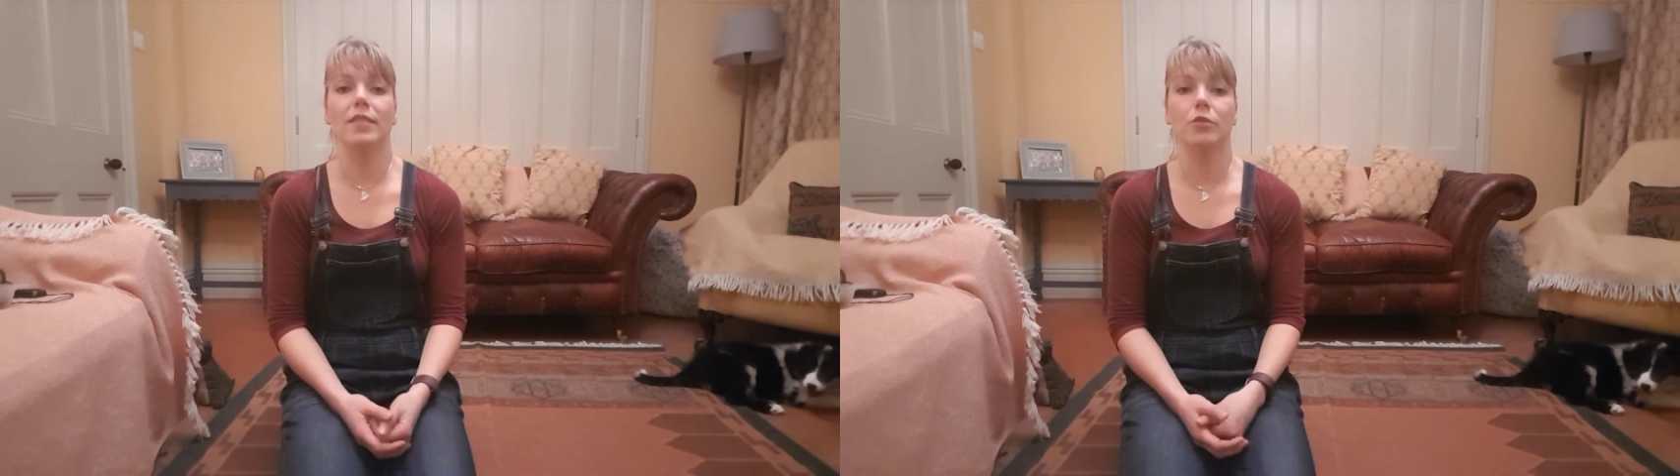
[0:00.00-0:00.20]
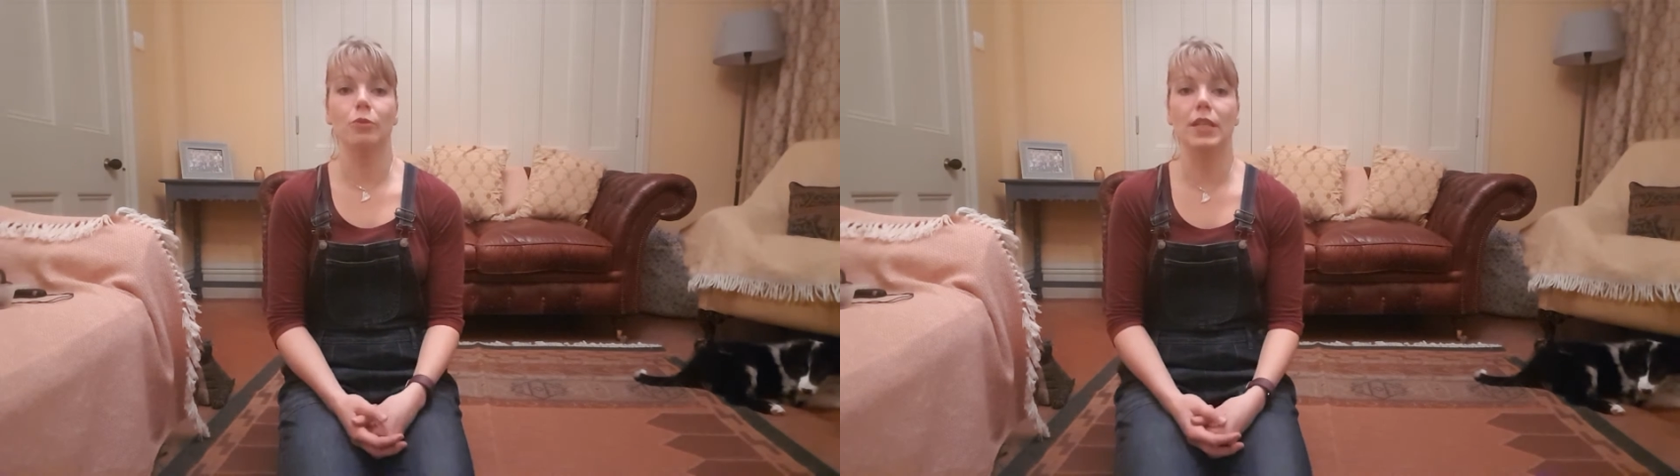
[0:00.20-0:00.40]

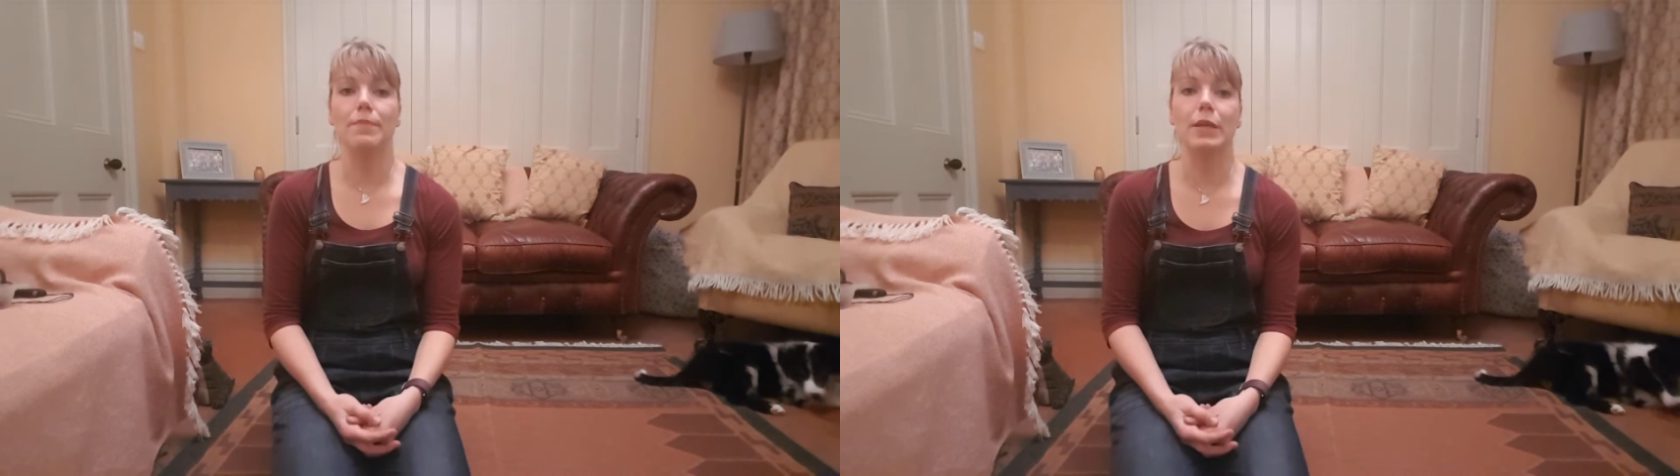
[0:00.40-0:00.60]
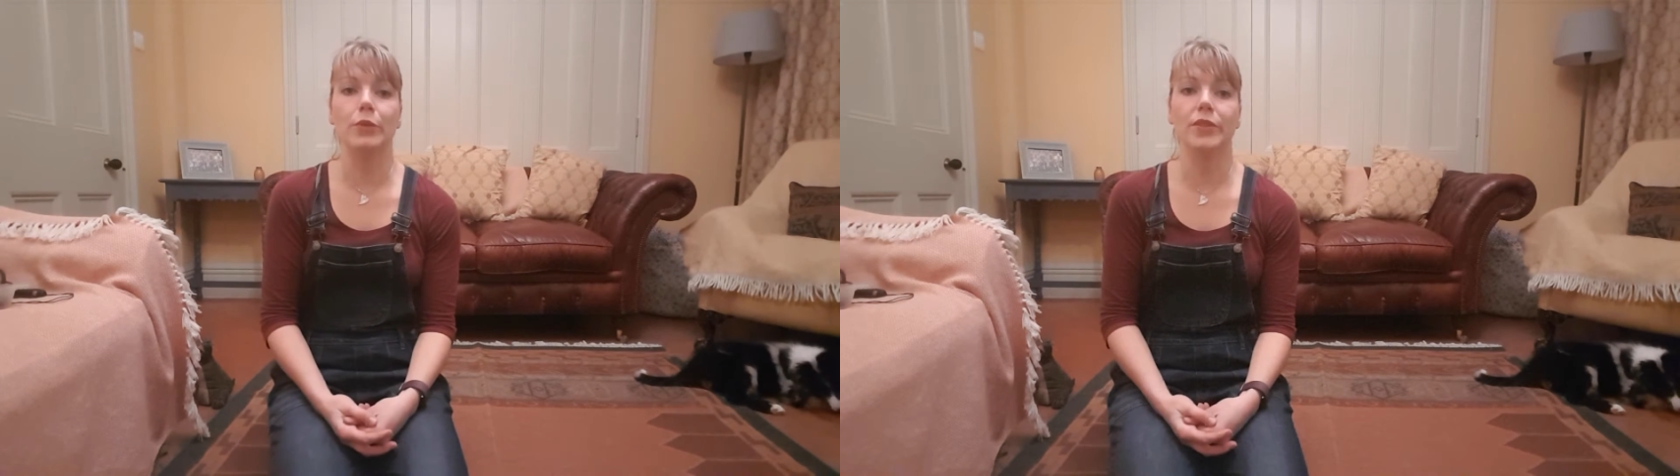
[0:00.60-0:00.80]
So it really
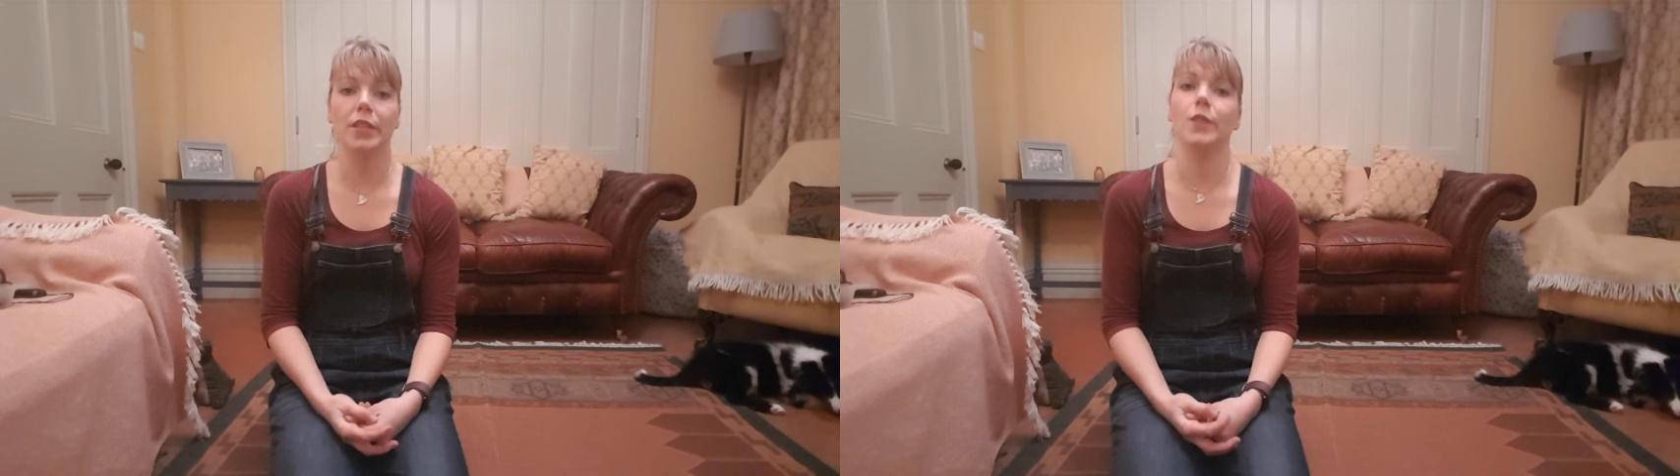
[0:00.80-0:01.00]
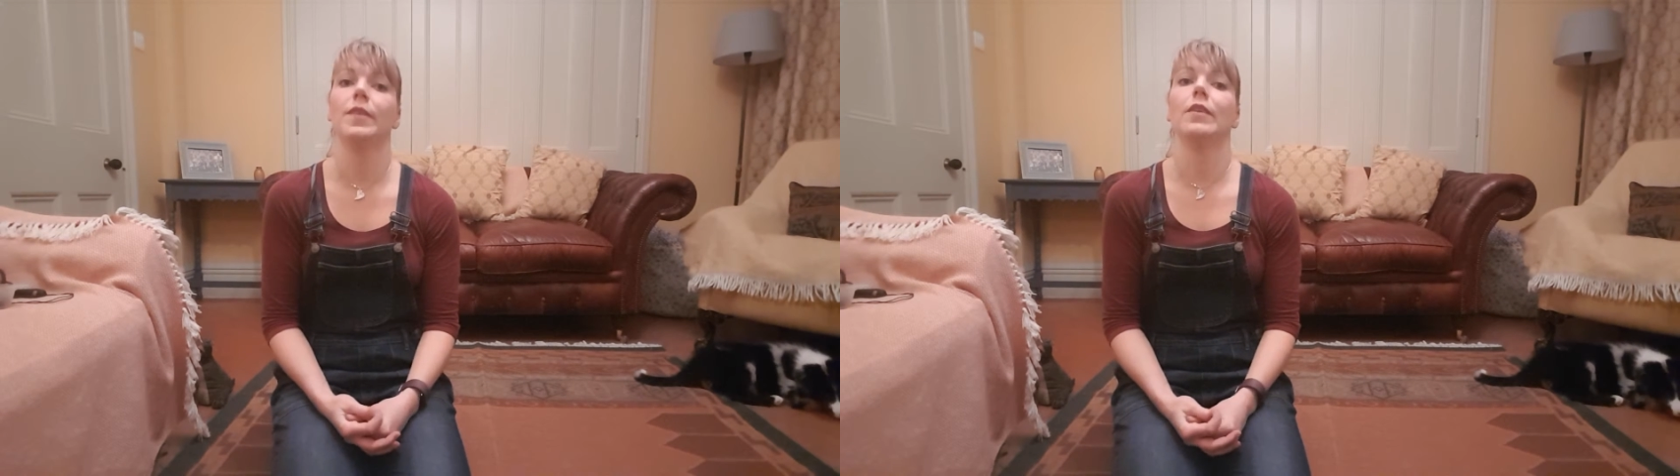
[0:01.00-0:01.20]
builds
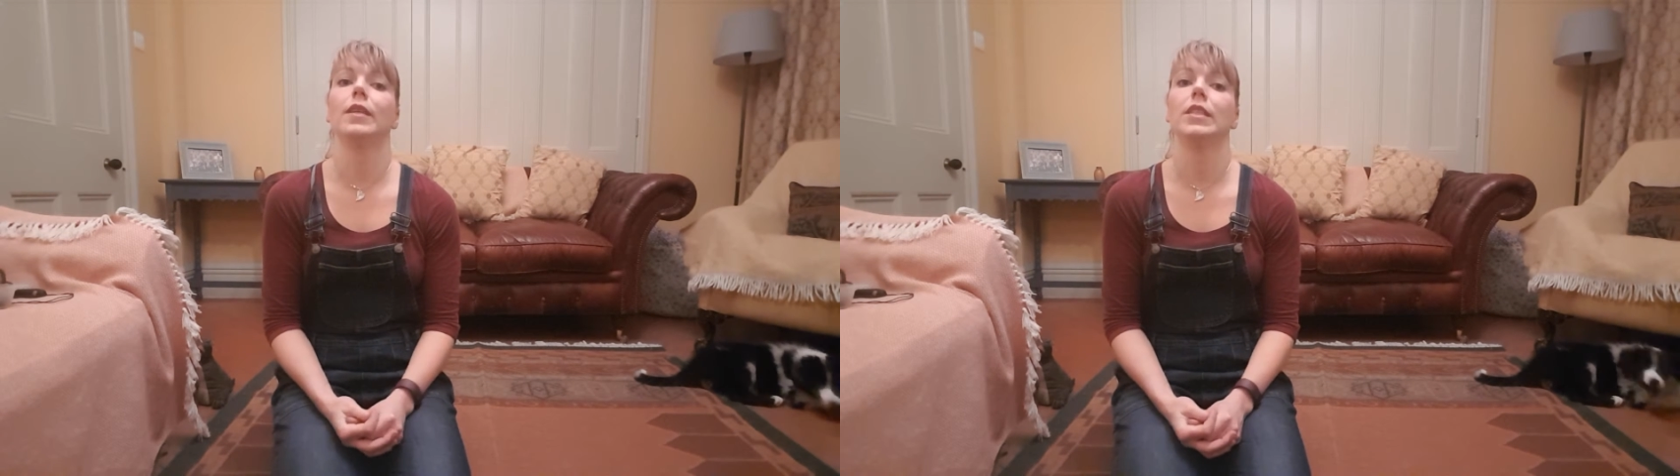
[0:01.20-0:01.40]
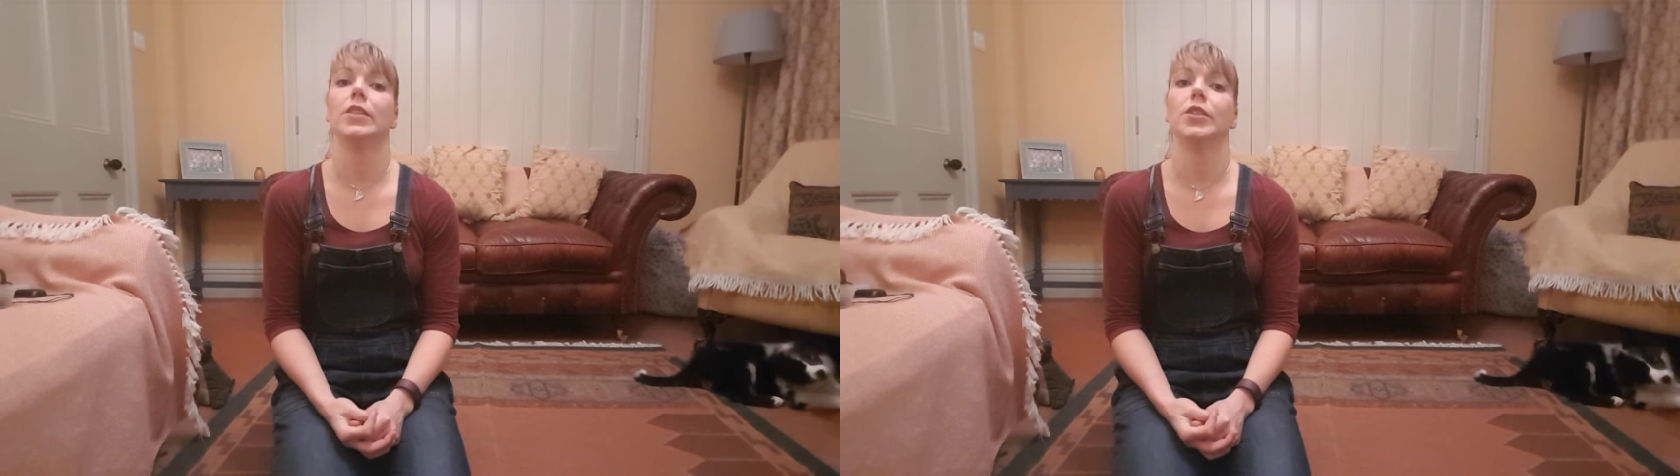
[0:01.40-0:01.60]
those
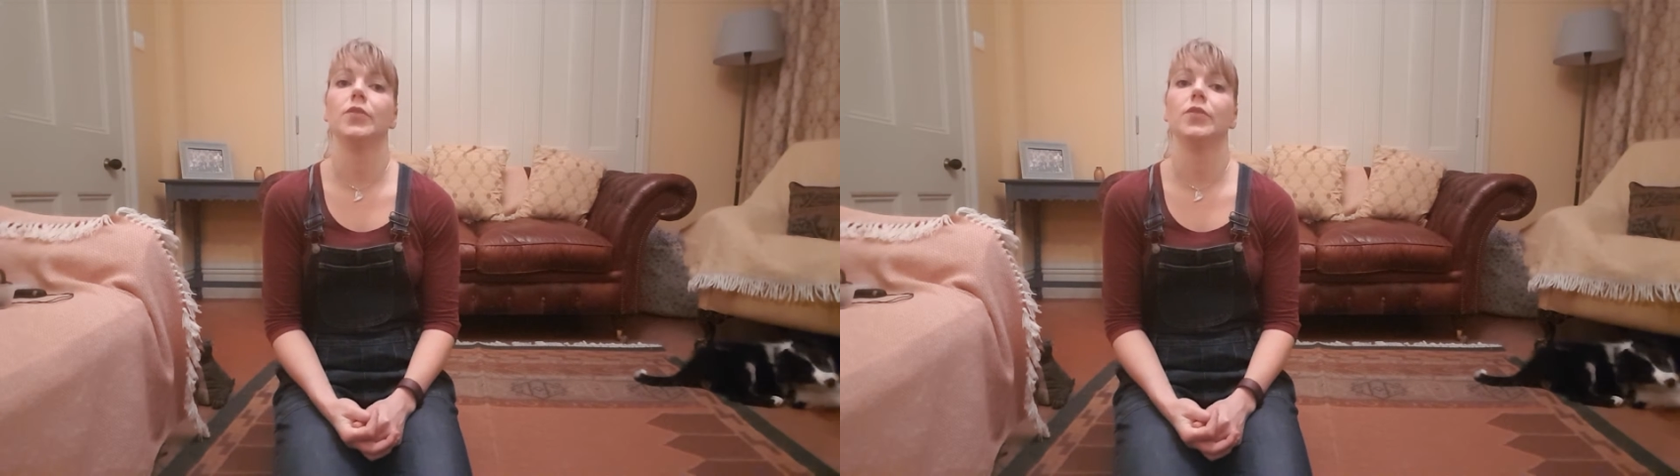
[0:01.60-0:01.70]
foundations